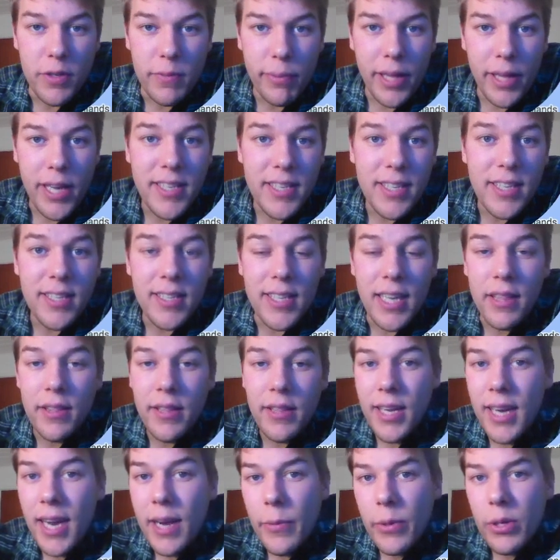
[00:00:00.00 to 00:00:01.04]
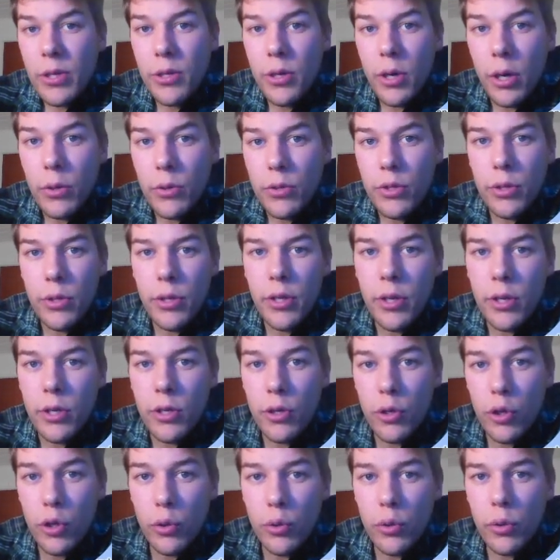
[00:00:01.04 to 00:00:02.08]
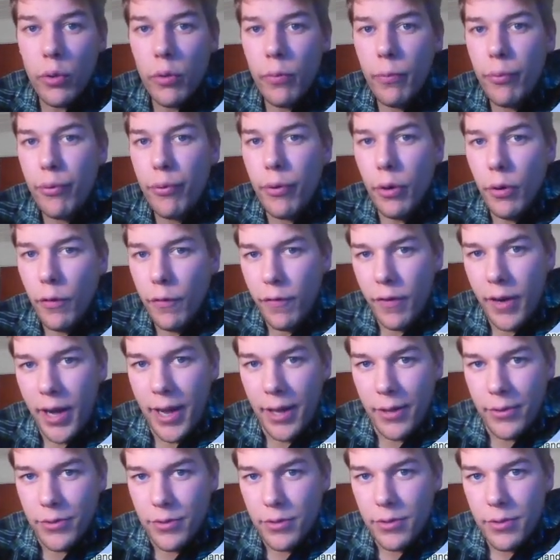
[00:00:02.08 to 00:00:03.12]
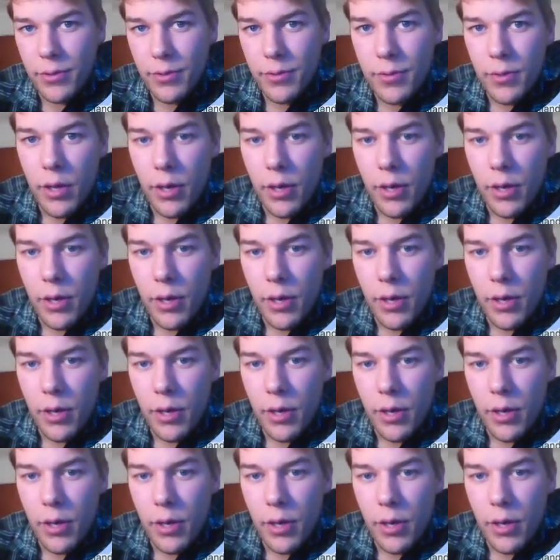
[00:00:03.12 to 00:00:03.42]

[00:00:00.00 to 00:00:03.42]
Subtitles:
places, and then I would go to the Google profiles,